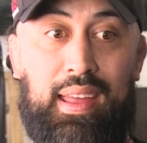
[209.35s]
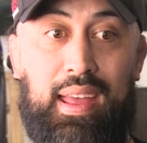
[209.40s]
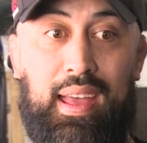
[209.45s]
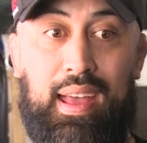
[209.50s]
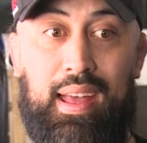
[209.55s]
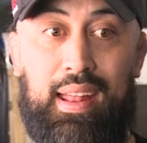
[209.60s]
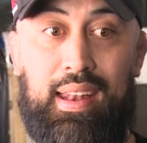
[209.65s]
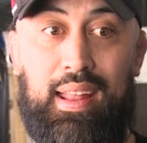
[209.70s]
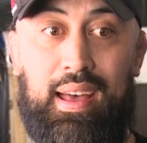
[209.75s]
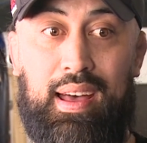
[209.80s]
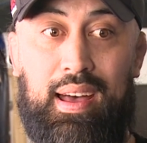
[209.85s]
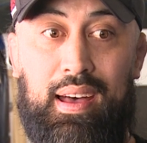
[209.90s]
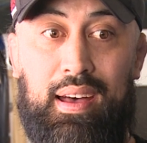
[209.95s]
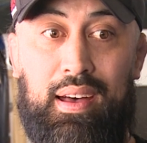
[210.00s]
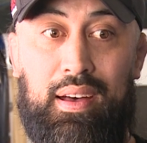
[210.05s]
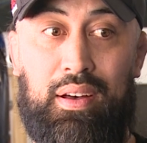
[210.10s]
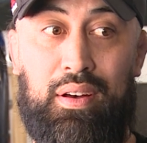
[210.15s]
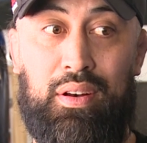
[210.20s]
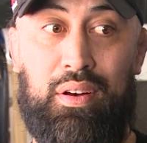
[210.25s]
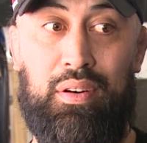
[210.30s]
And
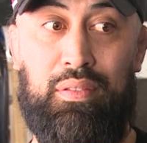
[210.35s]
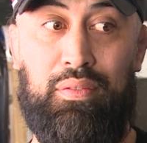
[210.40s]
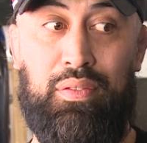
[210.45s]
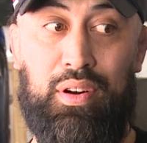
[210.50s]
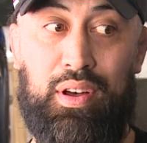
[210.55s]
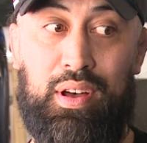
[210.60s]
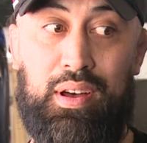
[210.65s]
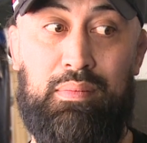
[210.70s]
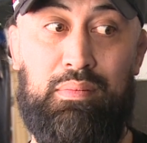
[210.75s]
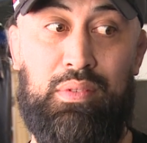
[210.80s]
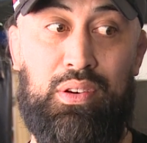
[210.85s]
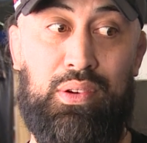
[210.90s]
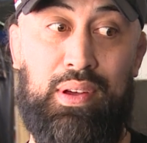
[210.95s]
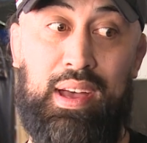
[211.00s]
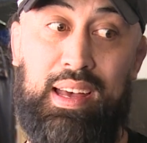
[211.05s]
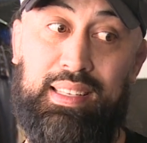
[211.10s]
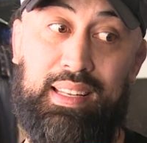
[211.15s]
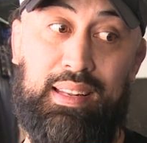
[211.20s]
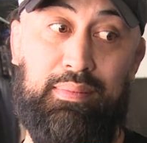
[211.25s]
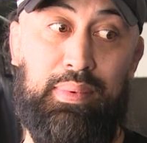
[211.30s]
for him, who
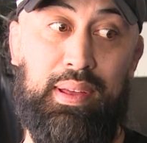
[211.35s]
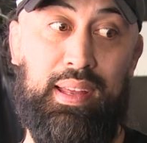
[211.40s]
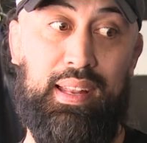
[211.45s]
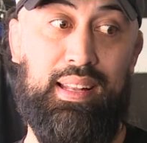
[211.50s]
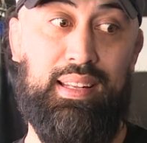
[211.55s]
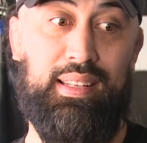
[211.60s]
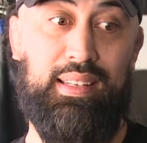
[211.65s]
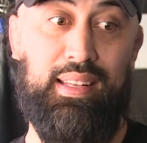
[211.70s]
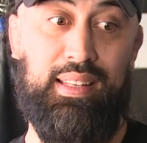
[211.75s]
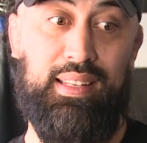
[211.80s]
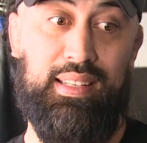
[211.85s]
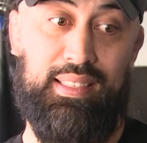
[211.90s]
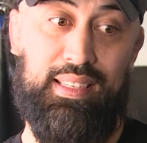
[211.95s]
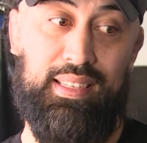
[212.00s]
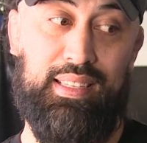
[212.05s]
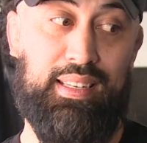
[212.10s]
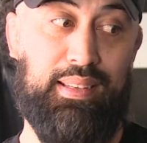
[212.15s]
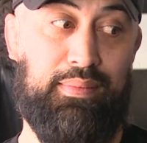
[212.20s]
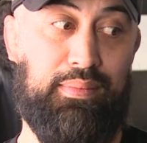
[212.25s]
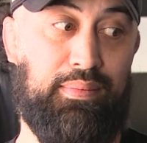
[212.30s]
hasn't been in the
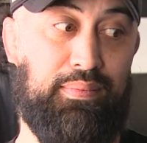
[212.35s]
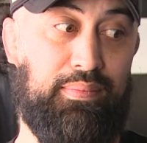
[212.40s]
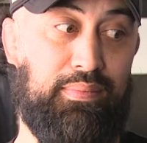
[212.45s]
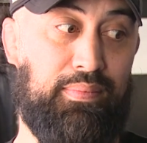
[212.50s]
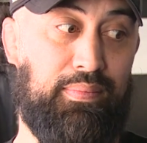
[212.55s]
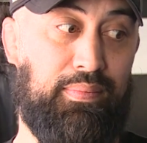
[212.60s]
system